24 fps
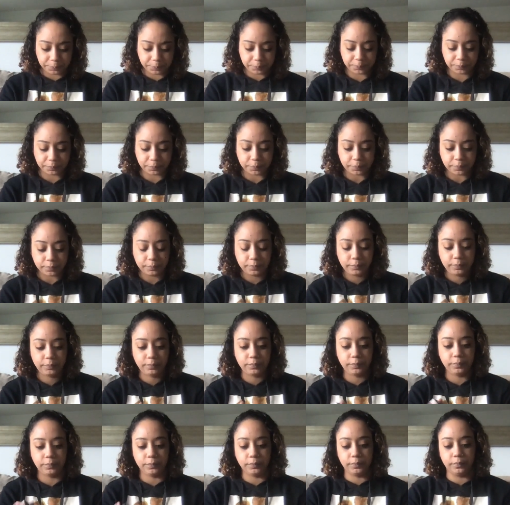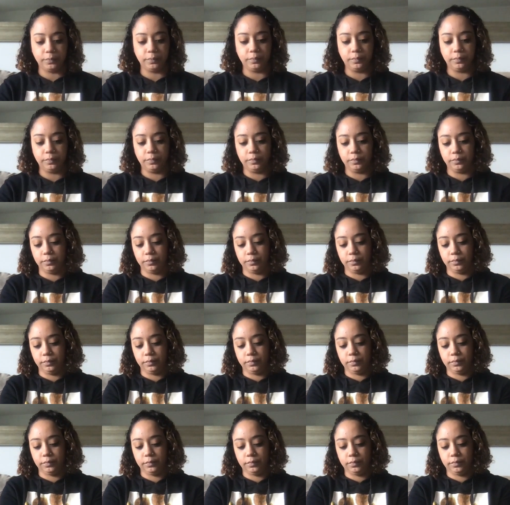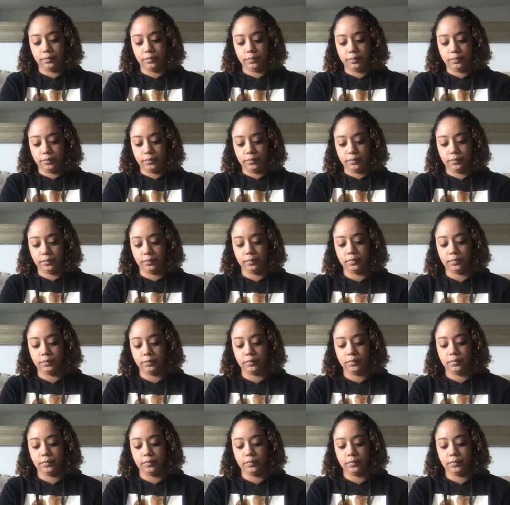Nobody speaks.